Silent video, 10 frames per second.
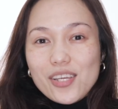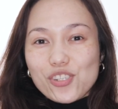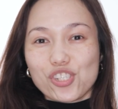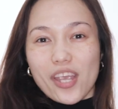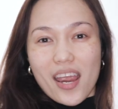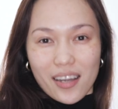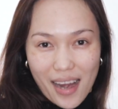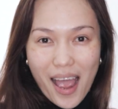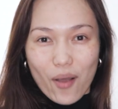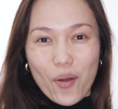share
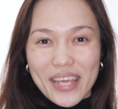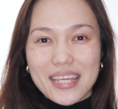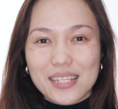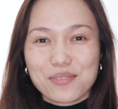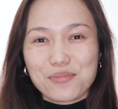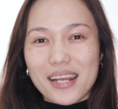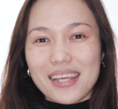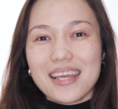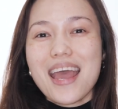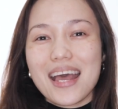how I get
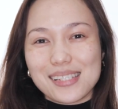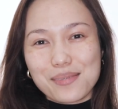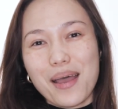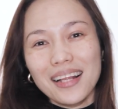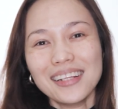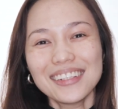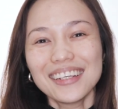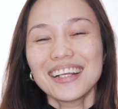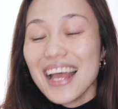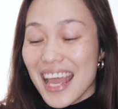ready as
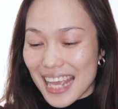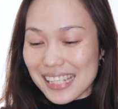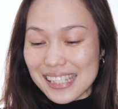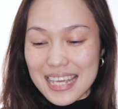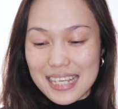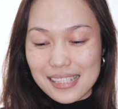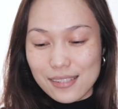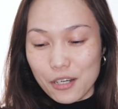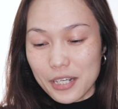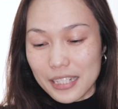well. It is
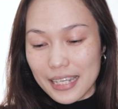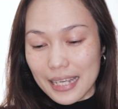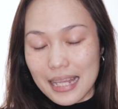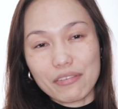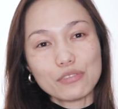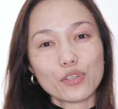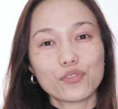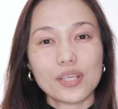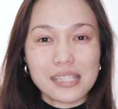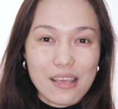currently
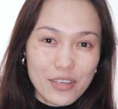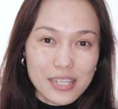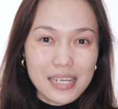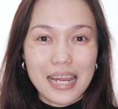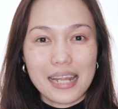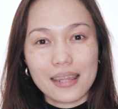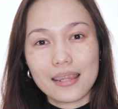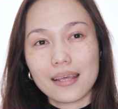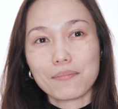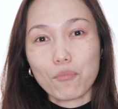11:57 in the